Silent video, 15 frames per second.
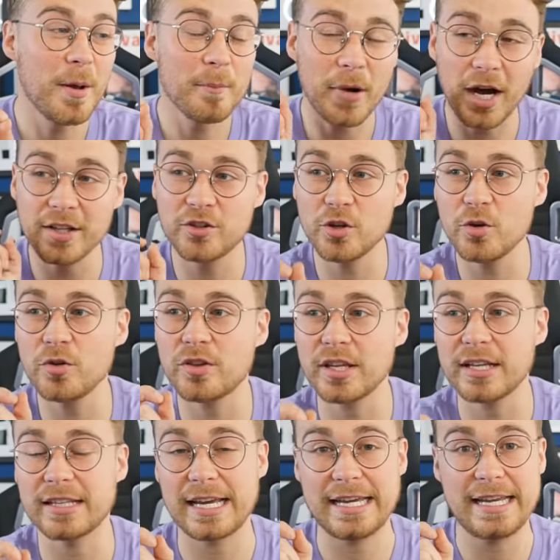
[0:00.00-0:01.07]
But I do
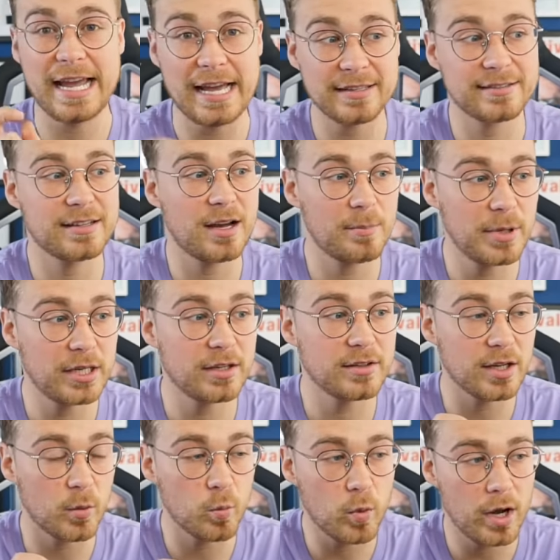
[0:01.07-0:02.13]
think that he has come in and
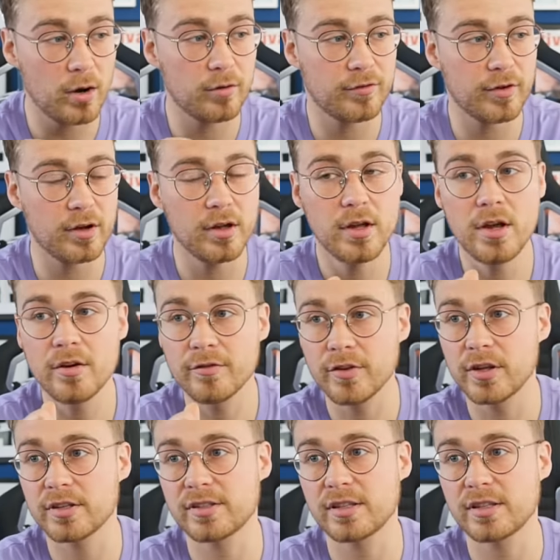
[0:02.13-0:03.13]
done well for the